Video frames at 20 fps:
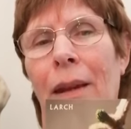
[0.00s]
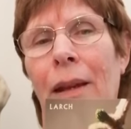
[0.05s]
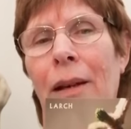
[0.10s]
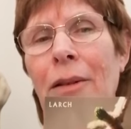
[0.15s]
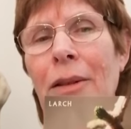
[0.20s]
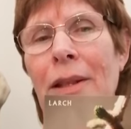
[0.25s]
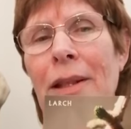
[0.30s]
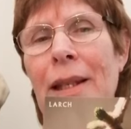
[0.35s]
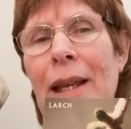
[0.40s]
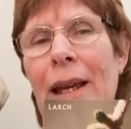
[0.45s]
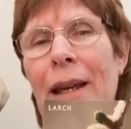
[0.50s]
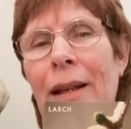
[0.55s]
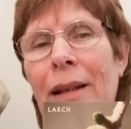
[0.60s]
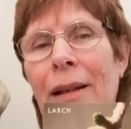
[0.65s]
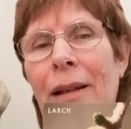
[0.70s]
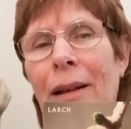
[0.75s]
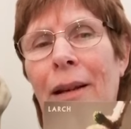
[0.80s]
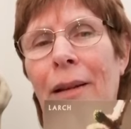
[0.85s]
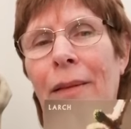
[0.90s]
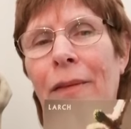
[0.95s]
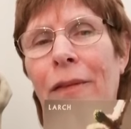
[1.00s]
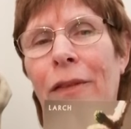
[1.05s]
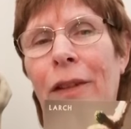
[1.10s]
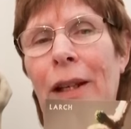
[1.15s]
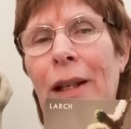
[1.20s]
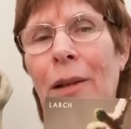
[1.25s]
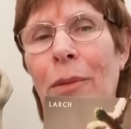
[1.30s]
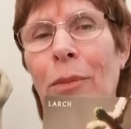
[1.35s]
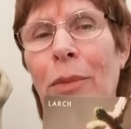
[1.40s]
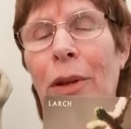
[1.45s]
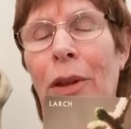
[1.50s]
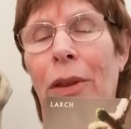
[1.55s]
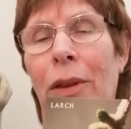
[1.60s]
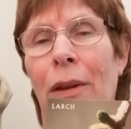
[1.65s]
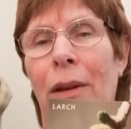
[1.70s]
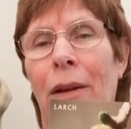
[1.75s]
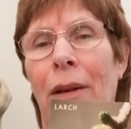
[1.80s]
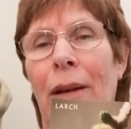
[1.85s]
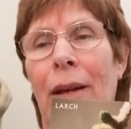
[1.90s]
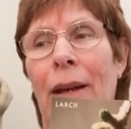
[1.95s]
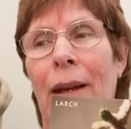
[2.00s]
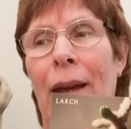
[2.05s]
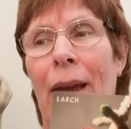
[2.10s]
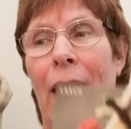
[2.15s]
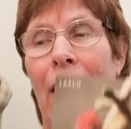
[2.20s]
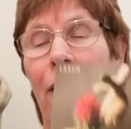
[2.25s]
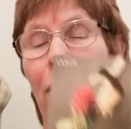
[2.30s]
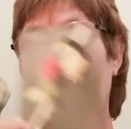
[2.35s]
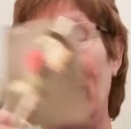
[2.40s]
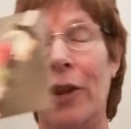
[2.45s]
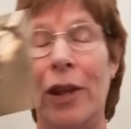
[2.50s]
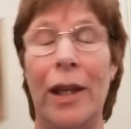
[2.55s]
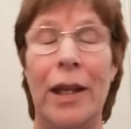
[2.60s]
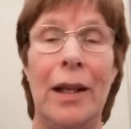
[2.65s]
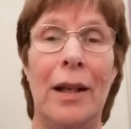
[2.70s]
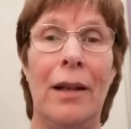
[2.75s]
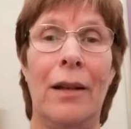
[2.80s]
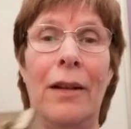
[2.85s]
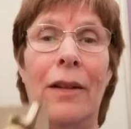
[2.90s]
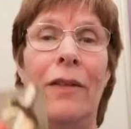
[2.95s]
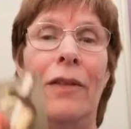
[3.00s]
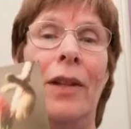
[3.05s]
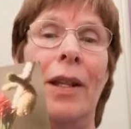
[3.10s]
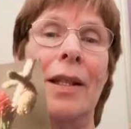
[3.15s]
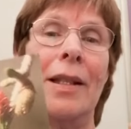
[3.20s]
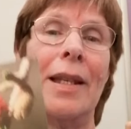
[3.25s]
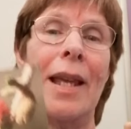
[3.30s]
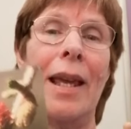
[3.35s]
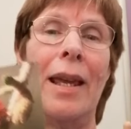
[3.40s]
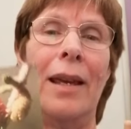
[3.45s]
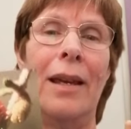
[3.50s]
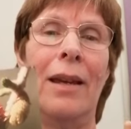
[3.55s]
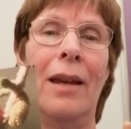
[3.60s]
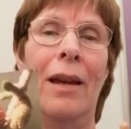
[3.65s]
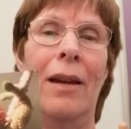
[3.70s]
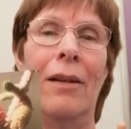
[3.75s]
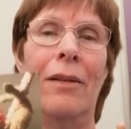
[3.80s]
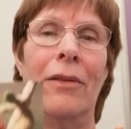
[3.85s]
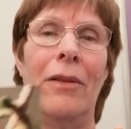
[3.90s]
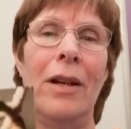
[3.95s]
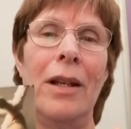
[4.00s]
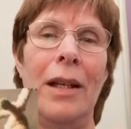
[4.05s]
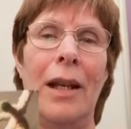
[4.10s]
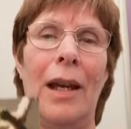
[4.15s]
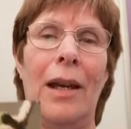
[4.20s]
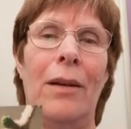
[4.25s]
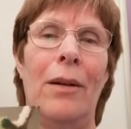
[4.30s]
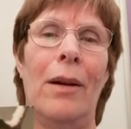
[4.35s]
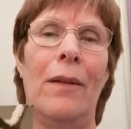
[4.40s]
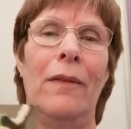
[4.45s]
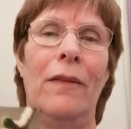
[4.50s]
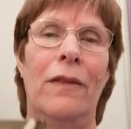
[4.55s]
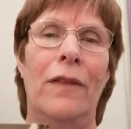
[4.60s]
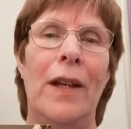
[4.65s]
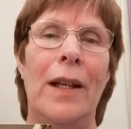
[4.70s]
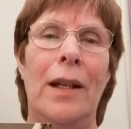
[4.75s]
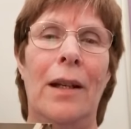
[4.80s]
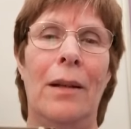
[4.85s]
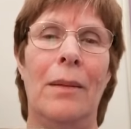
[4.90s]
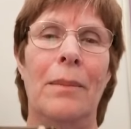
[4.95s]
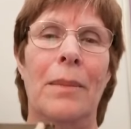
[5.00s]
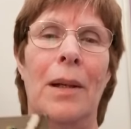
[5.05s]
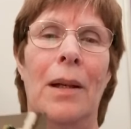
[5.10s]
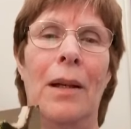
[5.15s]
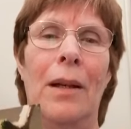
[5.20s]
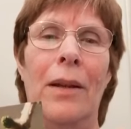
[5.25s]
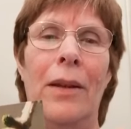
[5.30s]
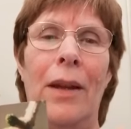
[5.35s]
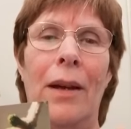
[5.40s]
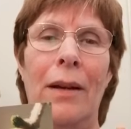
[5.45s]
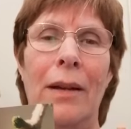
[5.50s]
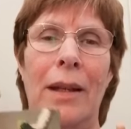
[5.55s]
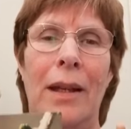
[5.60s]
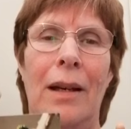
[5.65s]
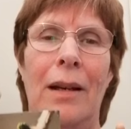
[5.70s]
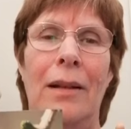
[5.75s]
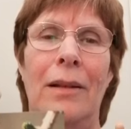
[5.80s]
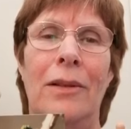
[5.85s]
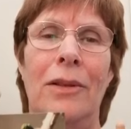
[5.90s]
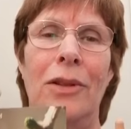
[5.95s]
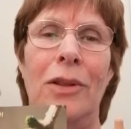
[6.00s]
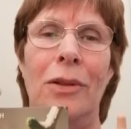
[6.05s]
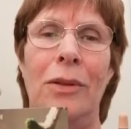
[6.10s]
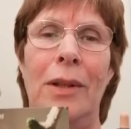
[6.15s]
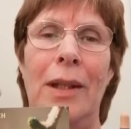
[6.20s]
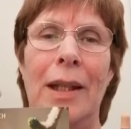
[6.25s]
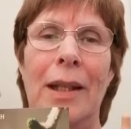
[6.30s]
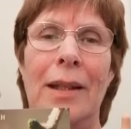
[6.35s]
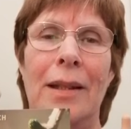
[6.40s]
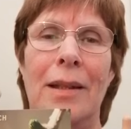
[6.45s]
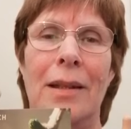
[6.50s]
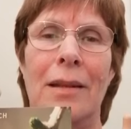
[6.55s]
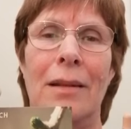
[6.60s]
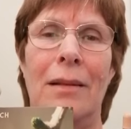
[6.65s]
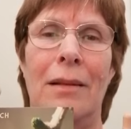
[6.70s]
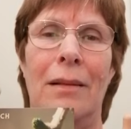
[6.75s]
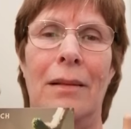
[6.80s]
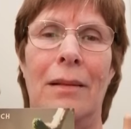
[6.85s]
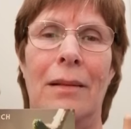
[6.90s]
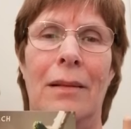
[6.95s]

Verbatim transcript: They're not saying, I'm fed up with everything in life. They're saying, Right now, I'm fed up that I can't do this.